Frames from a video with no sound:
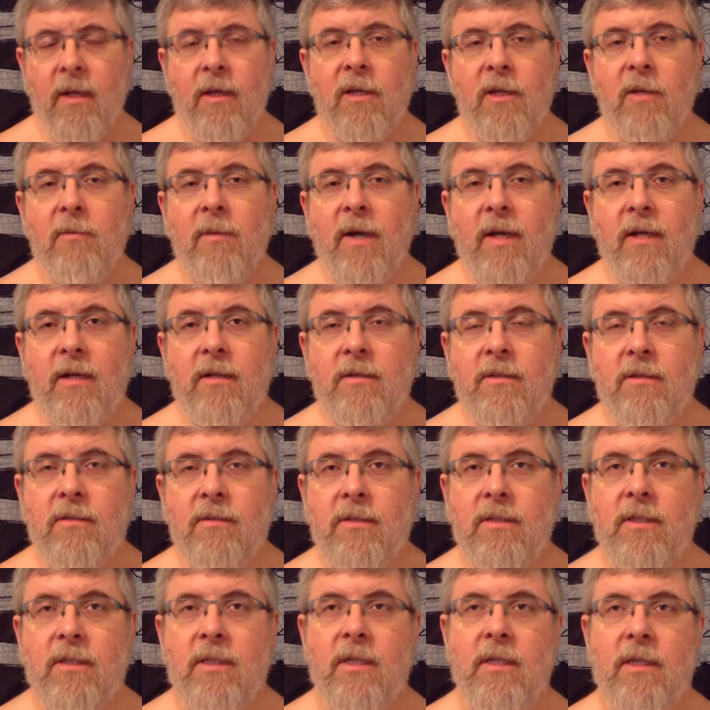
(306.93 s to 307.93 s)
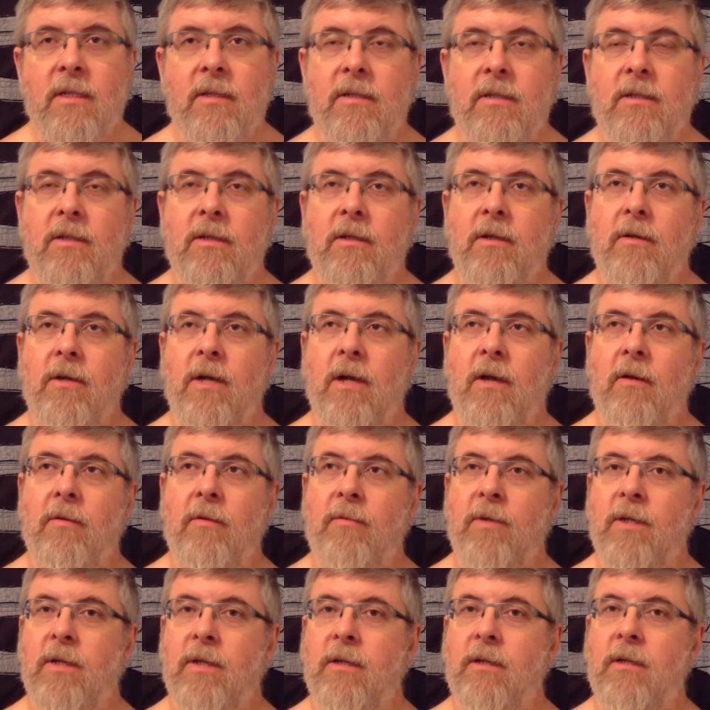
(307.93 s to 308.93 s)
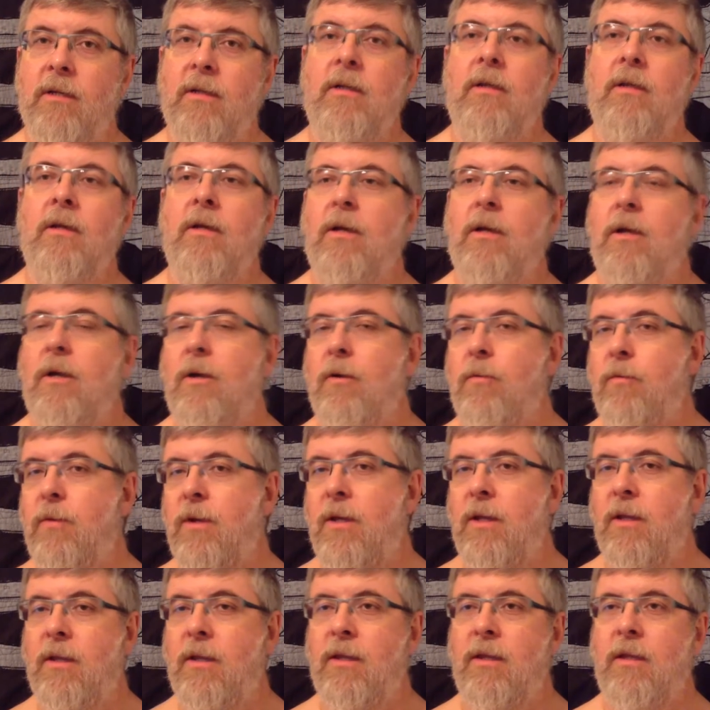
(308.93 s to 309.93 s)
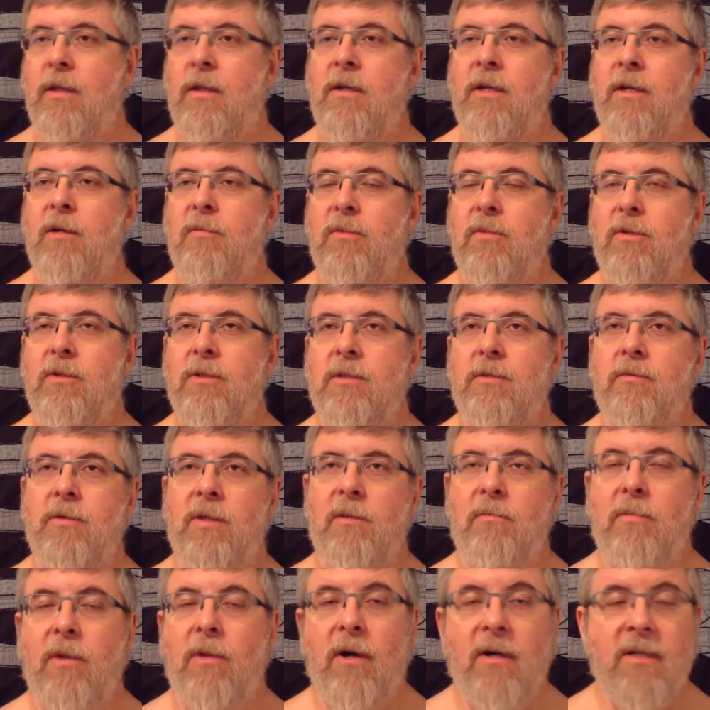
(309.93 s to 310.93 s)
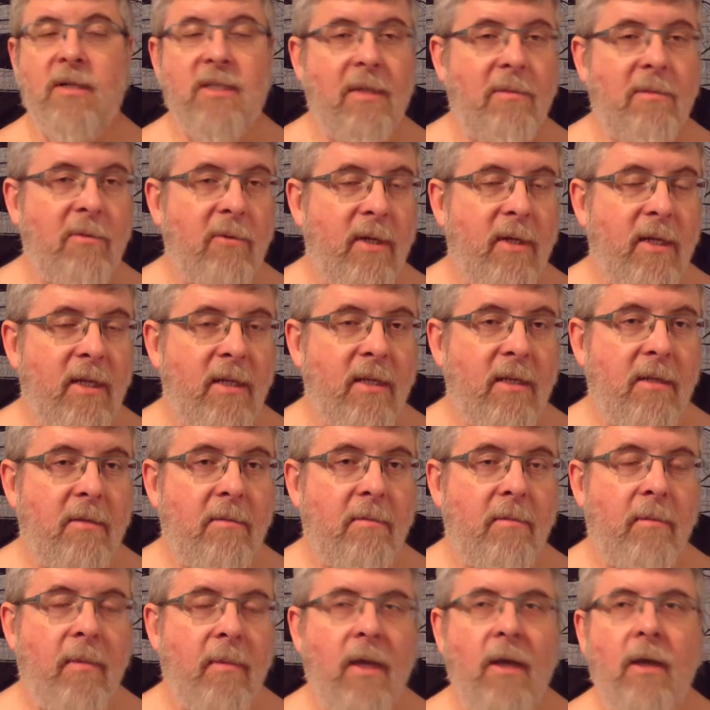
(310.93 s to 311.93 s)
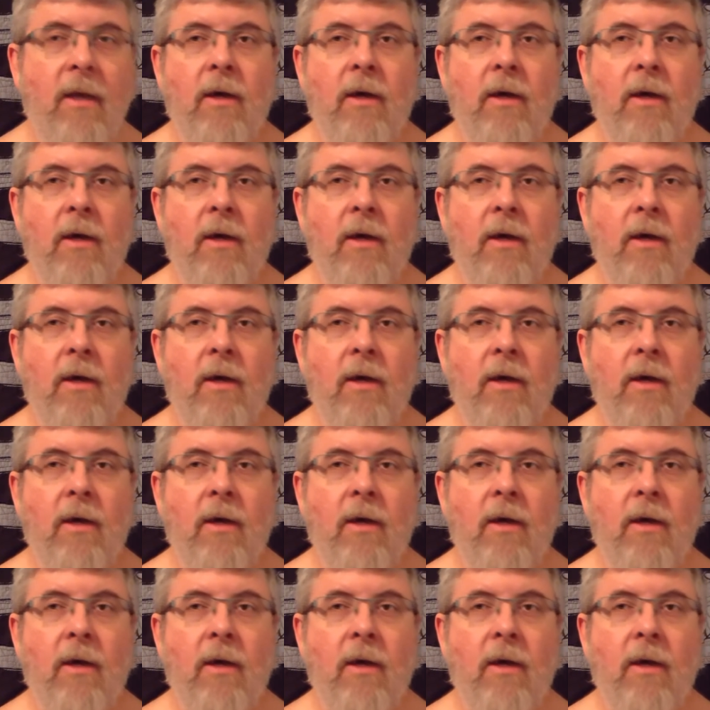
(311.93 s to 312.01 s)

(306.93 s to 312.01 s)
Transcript: You might also see it written with numbers with a bar separating them,